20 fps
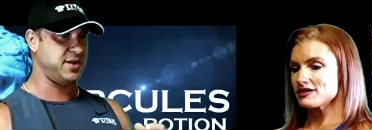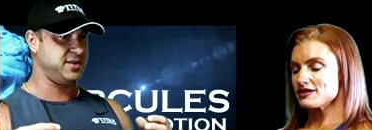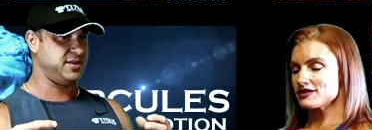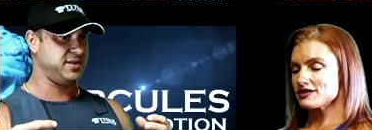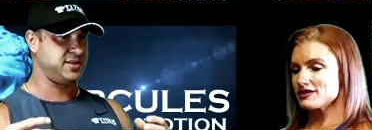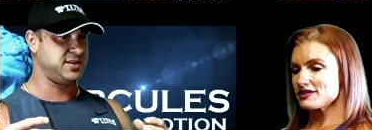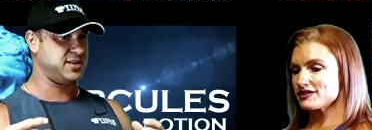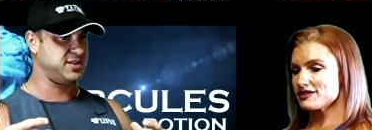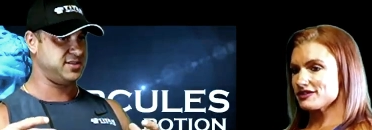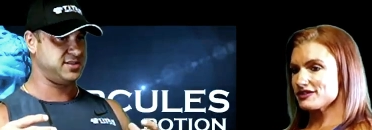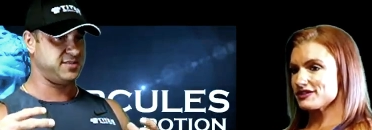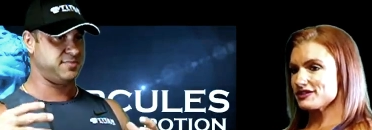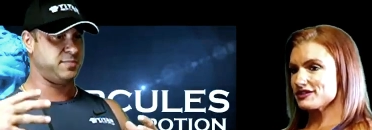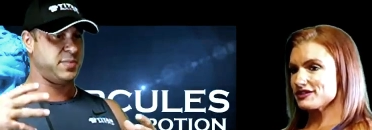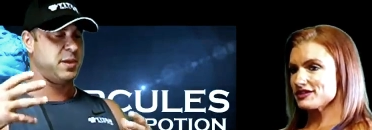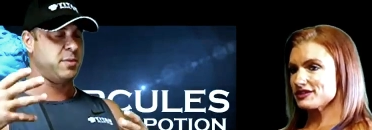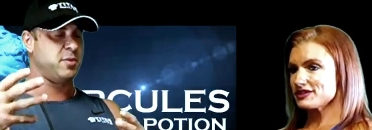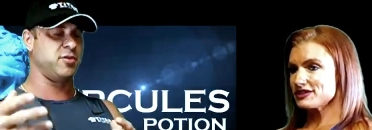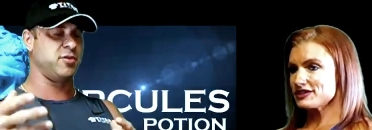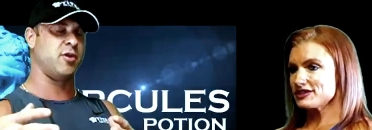Speaker 1: it? I mean, because
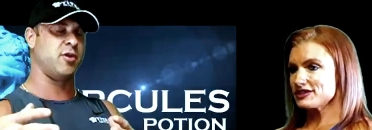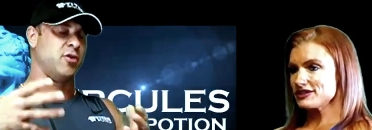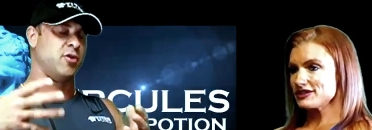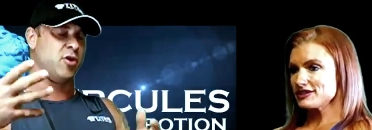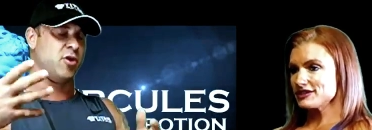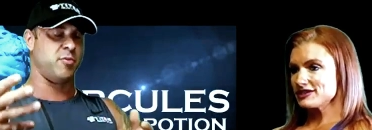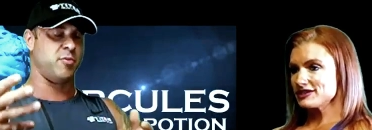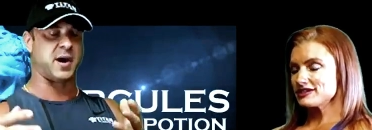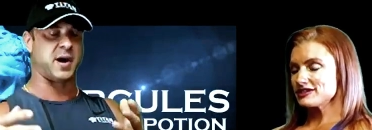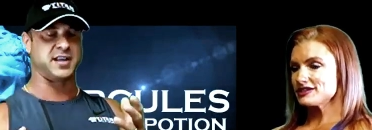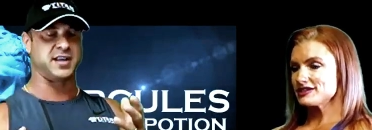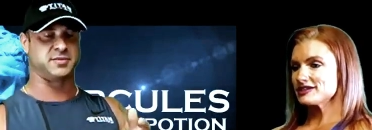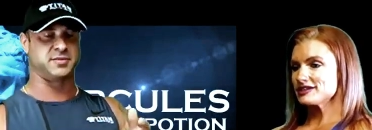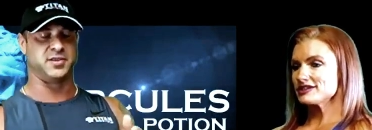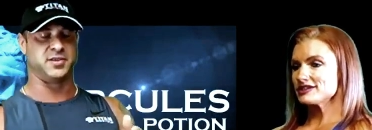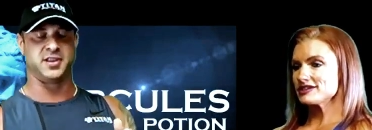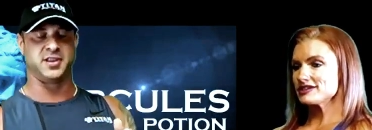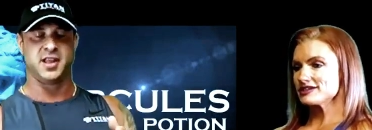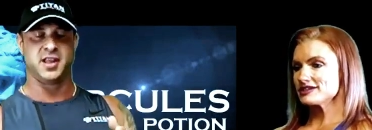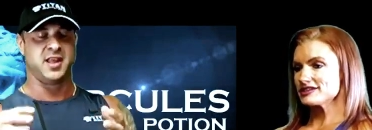people don't know
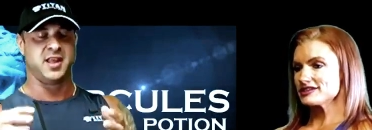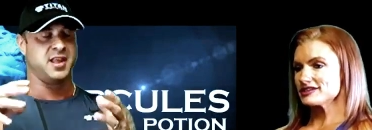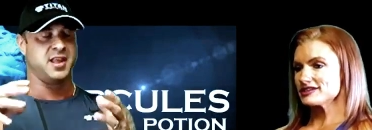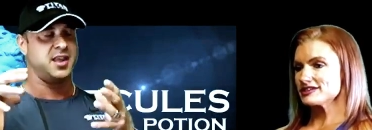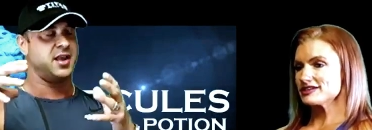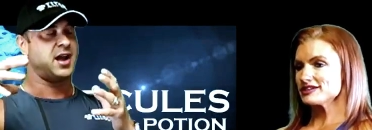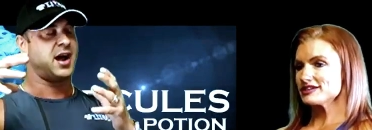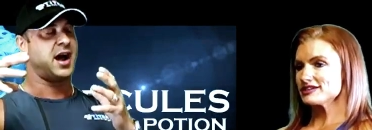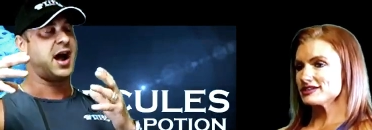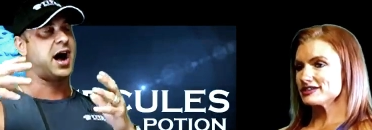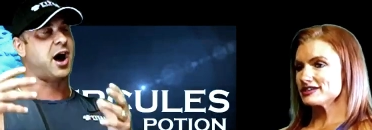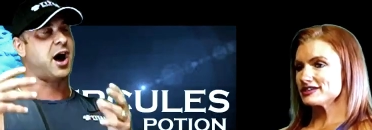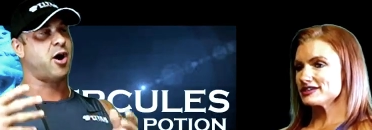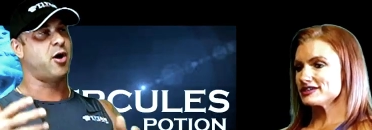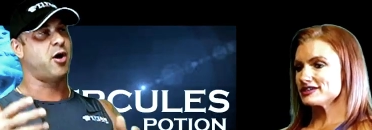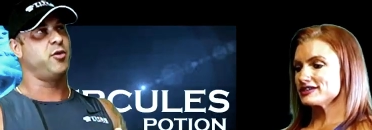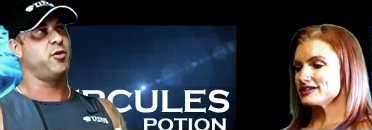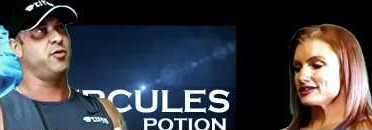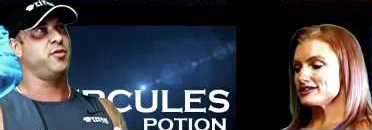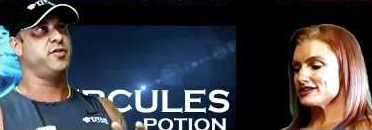possibly
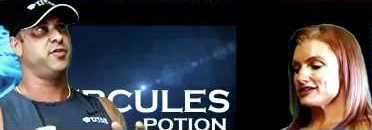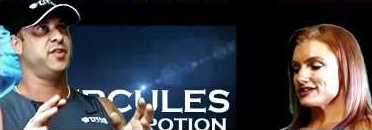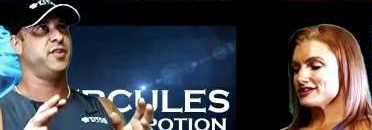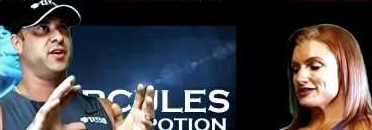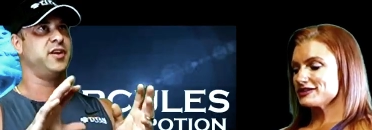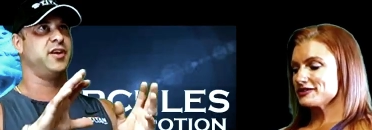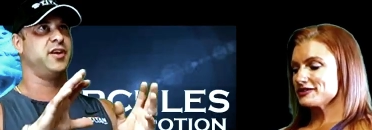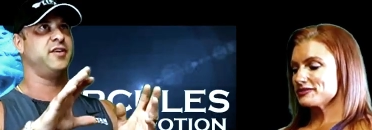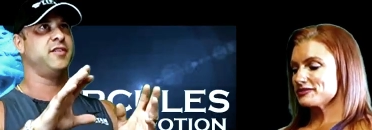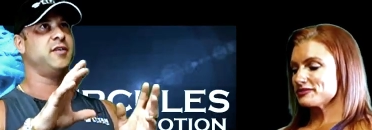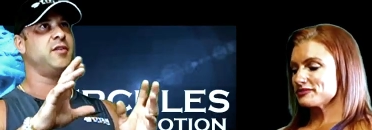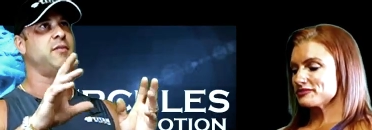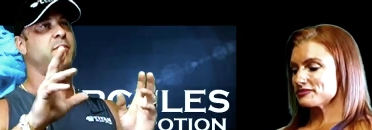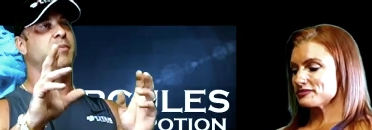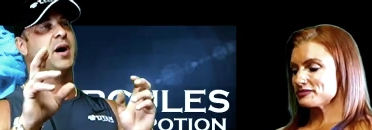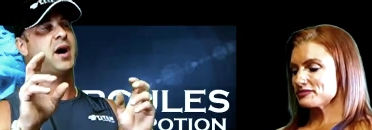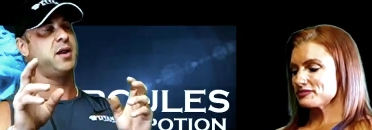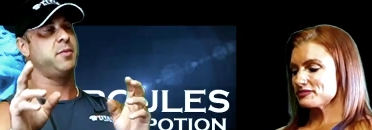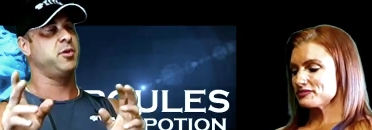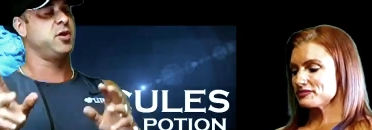how the
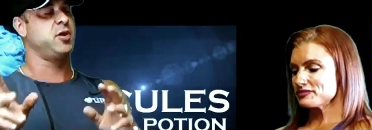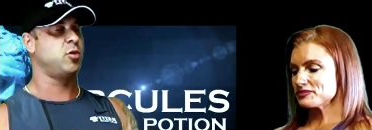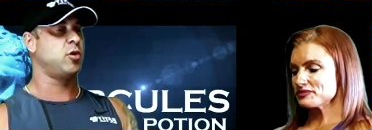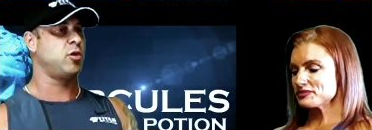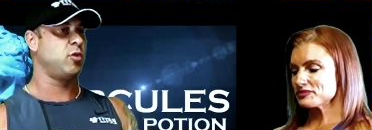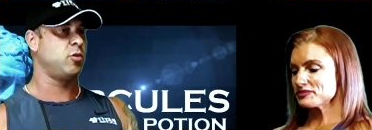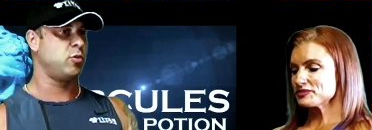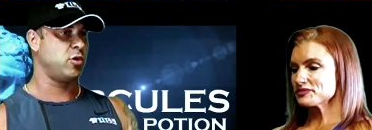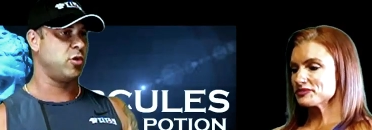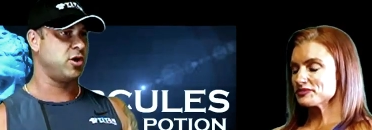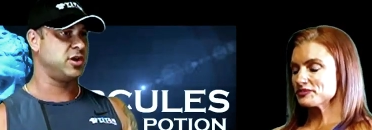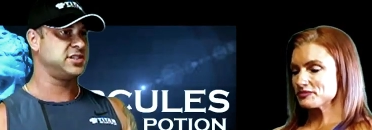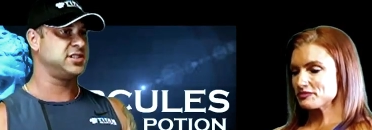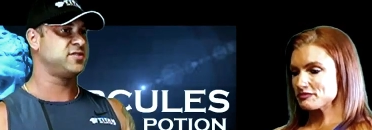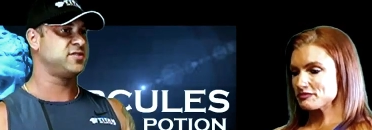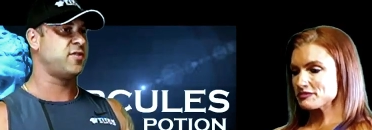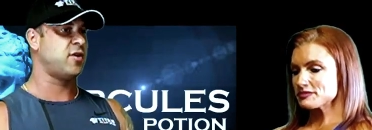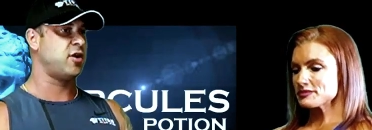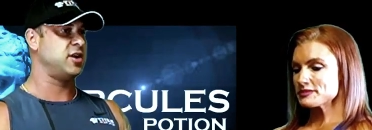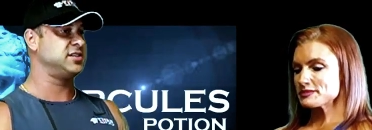bodybuilding world
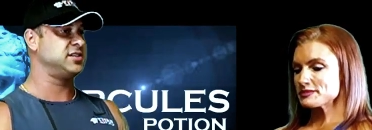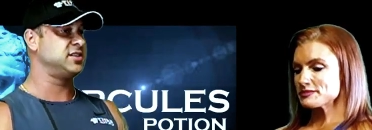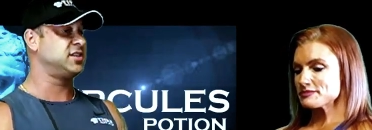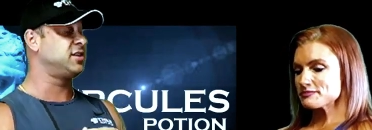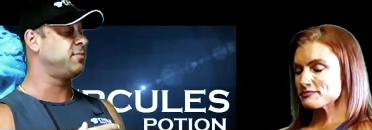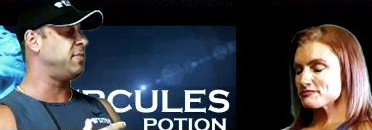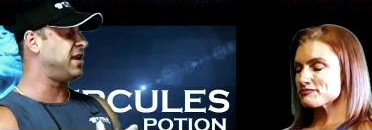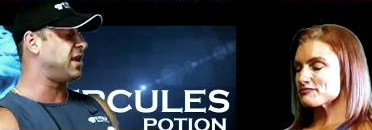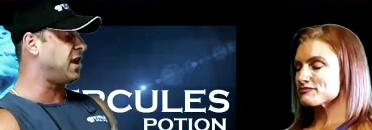works as far as